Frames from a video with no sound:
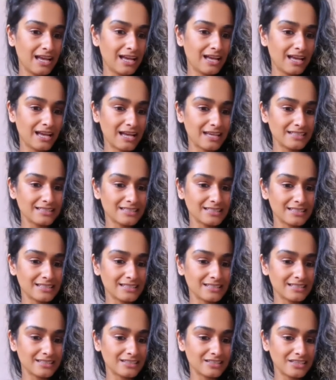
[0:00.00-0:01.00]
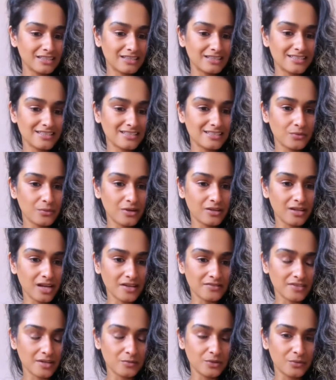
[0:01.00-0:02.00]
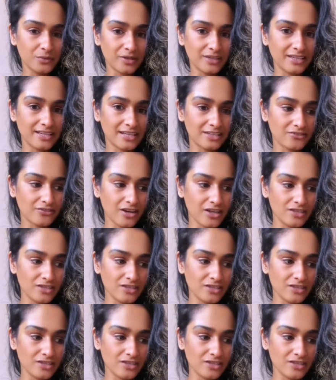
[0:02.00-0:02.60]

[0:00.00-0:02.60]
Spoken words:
And this is a one lifetime you want to get it right.